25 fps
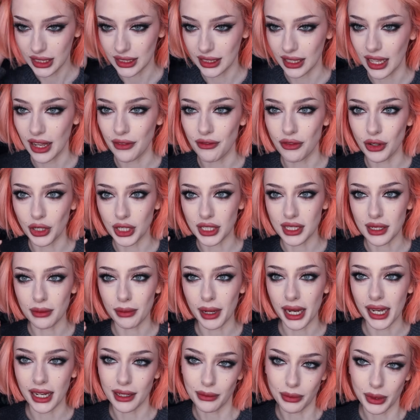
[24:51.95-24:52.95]
that voice in
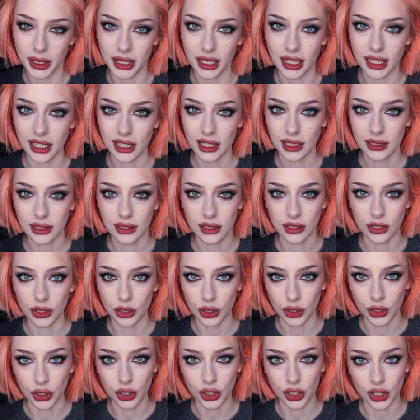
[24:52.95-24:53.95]
my head being like,
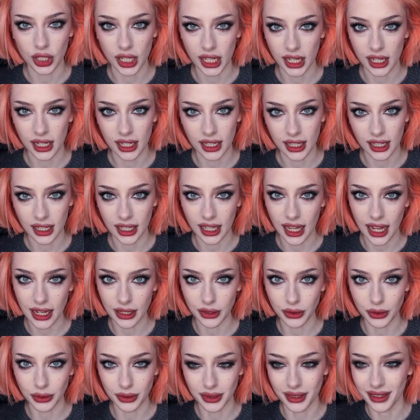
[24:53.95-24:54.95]
you look like a
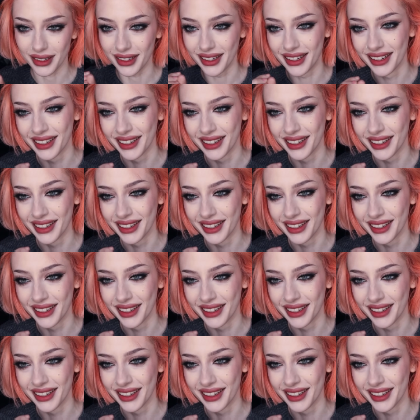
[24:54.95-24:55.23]
clown.